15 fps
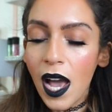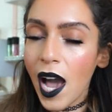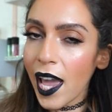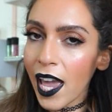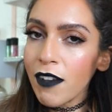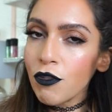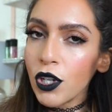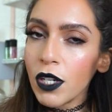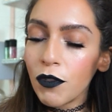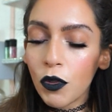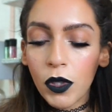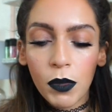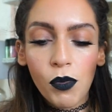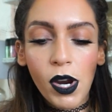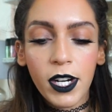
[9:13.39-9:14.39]
I have tried a
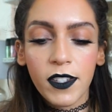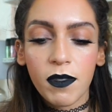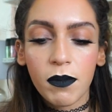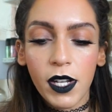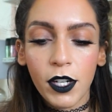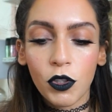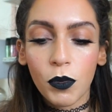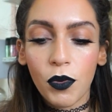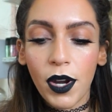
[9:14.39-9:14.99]
few other products from Dr.